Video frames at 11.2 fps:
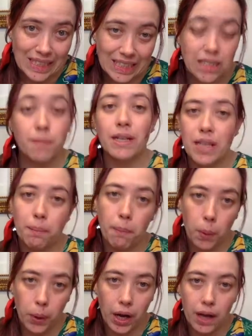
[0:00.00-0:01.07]
It smells like
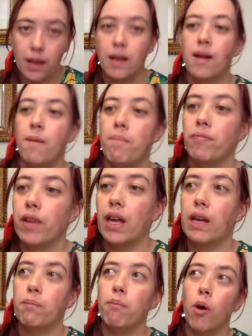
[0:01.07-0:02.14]
mocha.
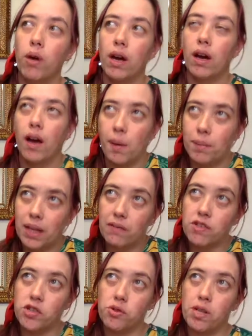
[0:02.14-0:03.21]
Like, mocha, I believe,
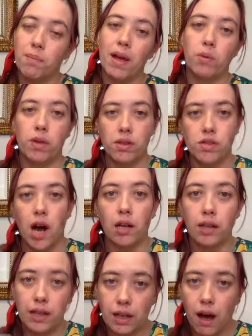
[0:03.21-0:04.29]
is usually made with
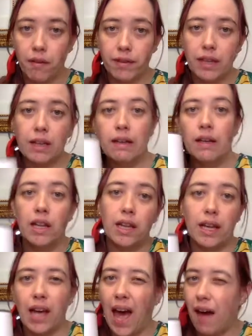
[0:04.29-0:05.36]
chocolate and coffee,
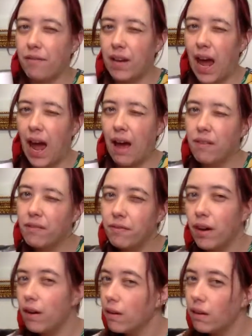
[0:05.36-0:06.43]
like half and half,
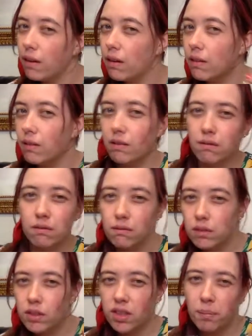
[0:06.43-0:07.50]

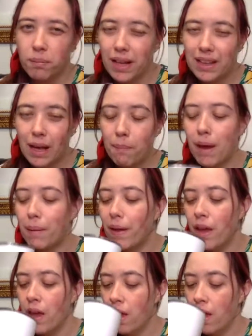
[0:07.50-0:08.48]
um, something like that maybe.